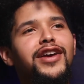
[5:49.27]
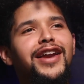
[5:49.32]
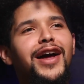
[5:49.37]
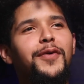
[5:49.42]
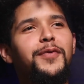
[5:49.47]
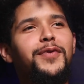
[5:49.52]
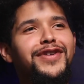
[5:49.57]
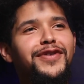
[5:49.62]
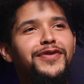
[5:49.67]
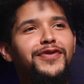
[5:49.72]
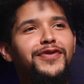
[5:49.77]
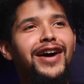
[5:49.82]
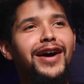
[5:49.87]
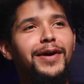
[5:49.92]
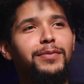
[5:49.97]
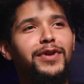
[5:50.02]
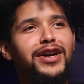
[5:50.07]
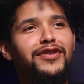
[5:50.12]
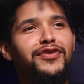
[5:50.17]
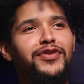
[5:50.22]
I'm
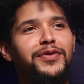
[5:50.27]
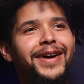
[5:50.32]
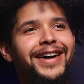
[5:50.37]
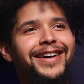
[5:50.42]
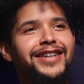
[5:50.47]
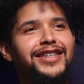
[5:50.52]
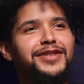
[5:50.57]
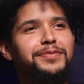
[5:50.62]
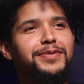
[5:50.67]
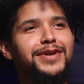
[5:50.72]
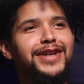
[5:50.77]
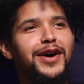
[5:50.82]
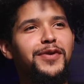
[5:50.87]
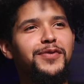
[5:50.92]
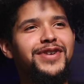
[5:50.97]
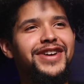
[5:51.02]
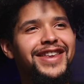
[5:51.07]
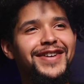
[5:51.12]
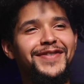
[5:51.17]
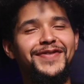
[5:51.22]
looking for my husband. I
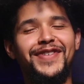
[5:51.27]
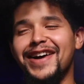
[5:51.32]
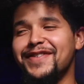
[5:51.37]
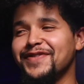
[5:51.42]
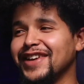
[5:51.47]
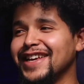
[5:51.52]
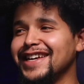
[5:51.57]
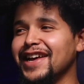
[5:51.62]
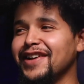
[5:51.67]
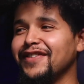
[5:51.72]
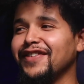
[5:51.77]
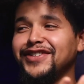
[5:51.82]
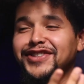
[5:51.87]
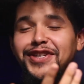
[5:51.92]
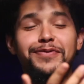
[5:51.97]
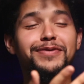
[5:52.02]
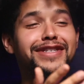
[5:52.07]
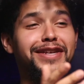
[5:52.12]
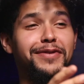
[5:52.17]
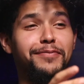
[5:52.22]
want if I have kids. If she
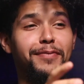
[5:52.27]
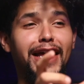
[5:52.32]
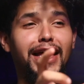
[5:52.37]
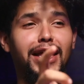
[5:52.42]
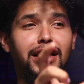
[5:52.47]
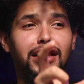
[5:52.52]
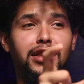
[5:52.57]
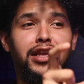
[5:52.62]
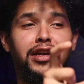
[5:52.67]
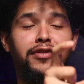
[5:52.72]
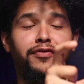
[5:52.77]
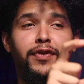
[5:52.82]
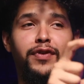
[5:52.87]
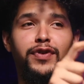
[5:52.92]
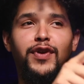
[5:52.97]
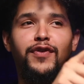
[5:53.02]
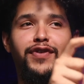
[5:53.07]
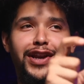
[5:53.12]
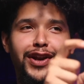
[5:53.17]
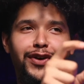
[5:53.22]
was to make
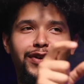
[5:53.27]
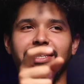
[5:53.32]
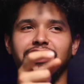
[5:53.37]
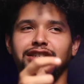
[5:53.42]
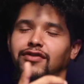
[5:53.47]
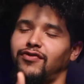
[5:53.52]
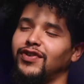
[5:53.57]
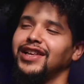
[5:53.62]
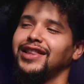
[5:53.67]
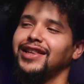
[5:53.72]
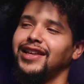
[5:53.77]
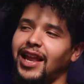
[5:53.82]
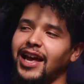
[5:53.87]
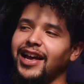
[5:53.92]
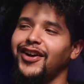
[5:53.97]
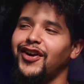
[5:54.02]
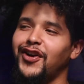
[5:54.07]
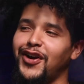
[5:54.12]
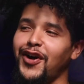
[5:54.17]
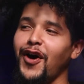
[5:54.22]
the video that she really like
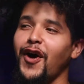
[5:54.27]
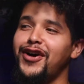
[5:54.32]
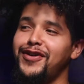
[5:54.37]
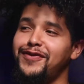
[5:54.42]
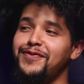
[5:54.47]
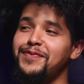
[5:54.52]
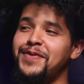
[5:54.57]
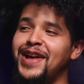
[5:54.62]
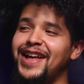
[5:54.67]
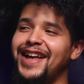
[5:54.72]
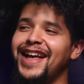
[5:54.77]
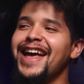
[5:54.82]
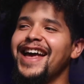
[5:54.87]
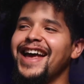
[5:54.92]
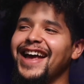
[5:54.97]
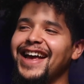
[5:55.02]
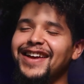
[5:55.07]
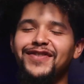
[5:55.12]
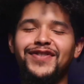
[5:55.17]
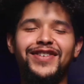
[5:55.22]
her heart,
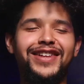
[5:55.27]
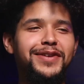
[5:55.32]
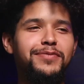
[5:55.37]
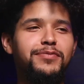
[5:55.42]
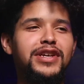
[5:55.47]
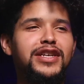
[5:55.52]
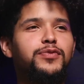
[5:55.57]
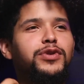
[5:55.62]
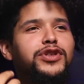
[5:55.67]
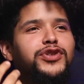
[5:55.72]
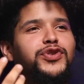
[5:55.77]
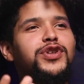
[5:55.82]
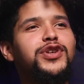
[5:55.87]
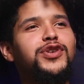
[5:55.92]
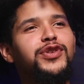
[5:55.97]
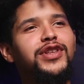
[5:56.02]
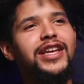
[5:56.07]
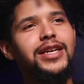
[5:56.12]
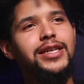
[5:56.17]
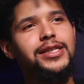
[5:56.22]
it really means. Which one do you
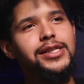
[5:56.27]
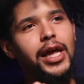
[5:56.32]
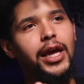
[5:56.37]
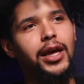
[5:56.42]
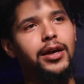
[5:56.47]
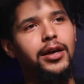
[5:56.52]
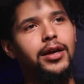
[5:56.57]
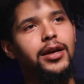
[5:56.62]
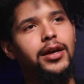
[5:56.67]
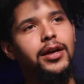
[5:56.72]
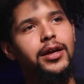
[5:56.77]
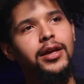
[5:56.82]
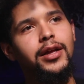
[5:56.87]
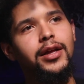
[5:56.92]
think is like a?